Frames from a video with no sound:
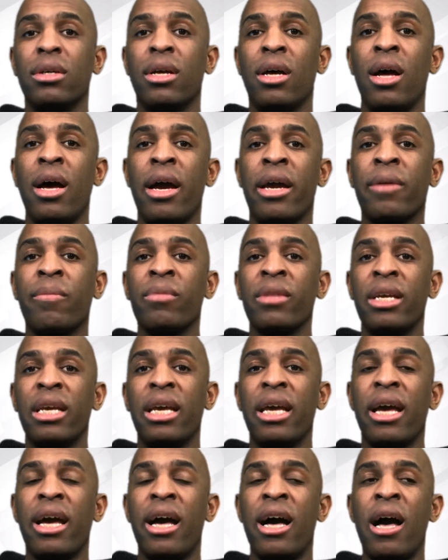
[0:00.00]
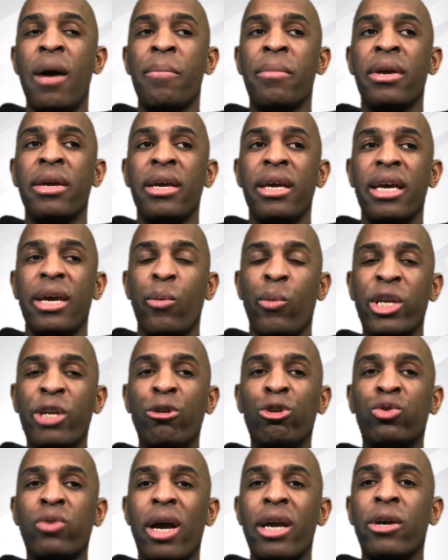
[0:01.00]
All right. Um, when you
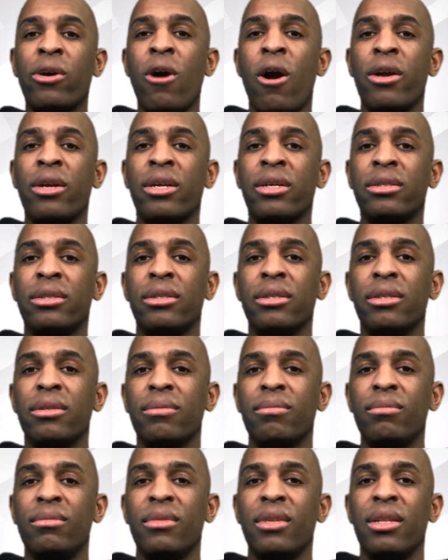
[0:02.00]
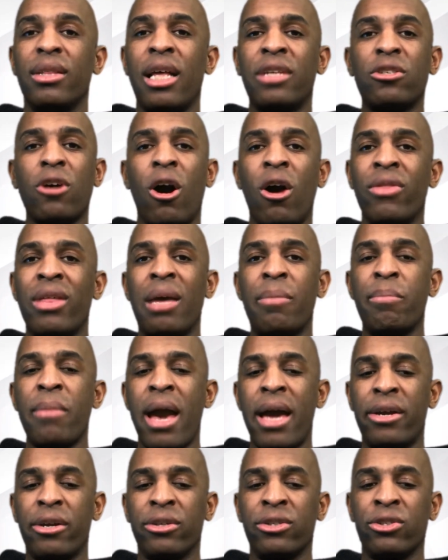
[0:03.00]
try your hardest, that's all that
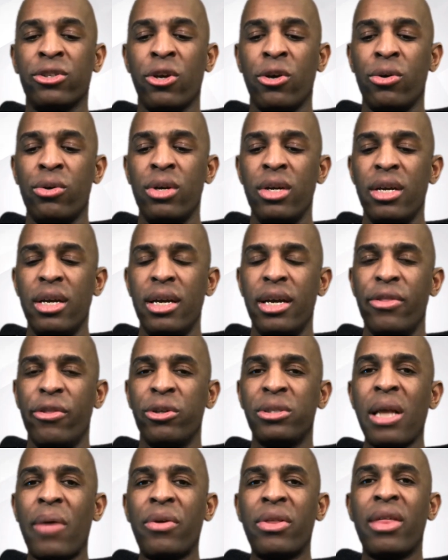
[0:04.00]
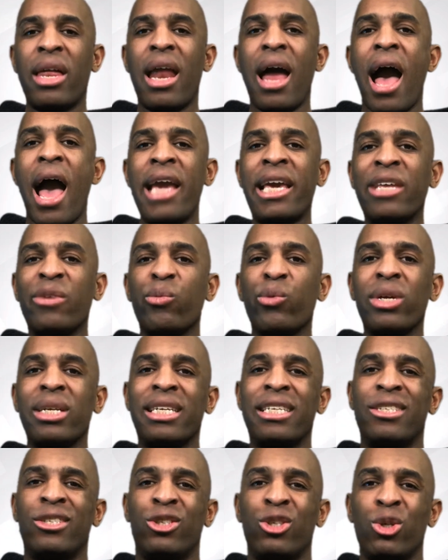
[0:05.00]
matters. So there's nothing that I can really
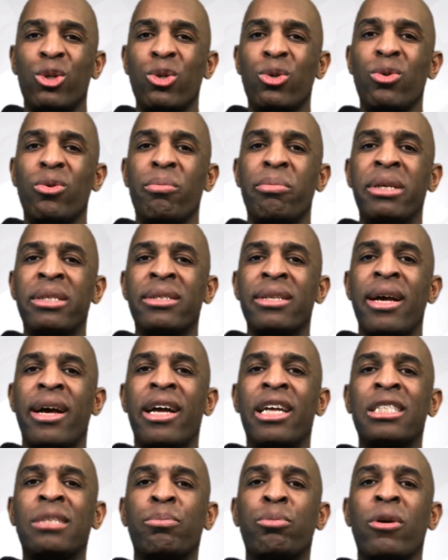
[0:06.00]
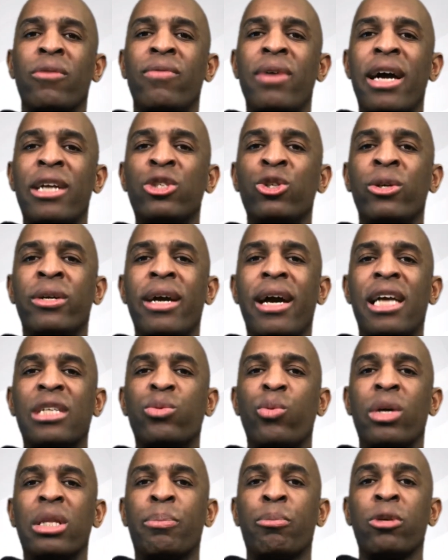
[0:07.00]
do besides provide you guys
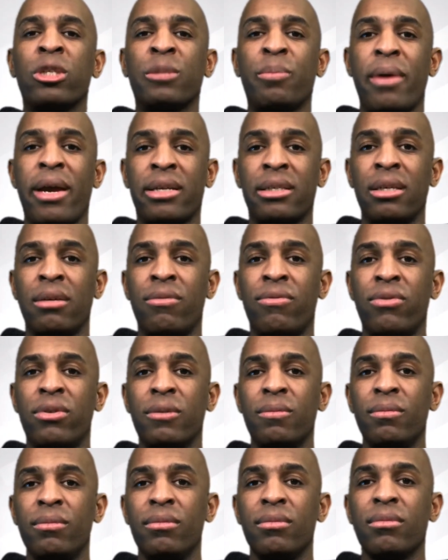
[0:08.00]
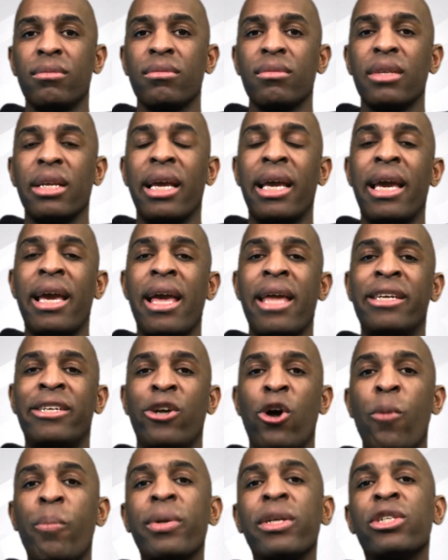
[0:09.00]
with perspective and an
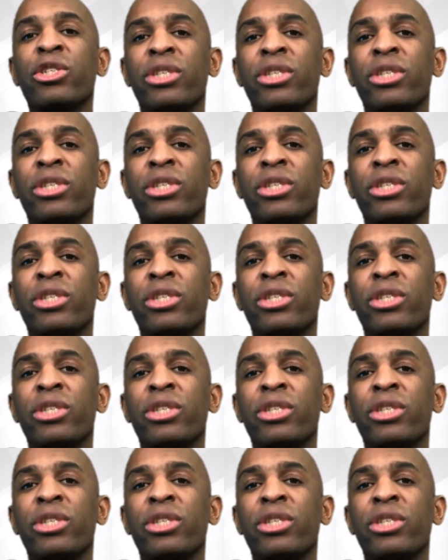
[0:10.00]
open